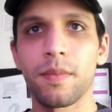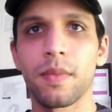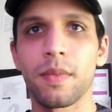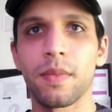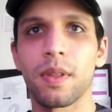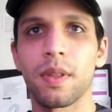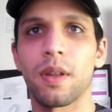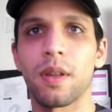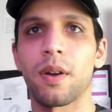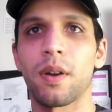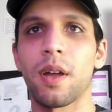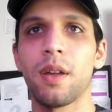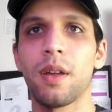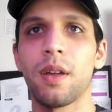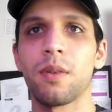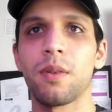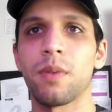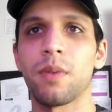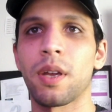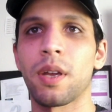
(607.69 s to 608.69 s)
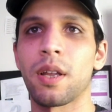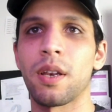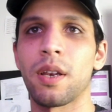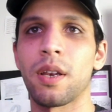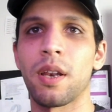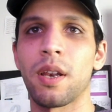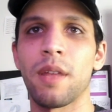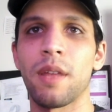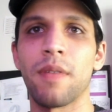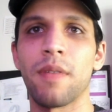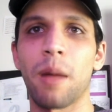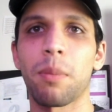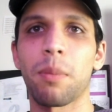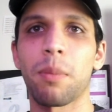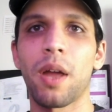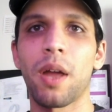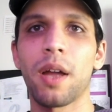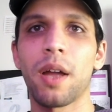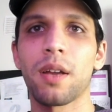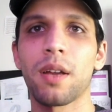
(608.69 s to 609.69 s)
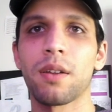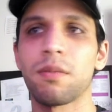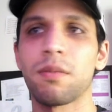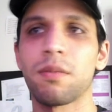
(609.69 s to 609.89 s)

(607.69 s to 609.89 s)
Okay, we can leave that blank.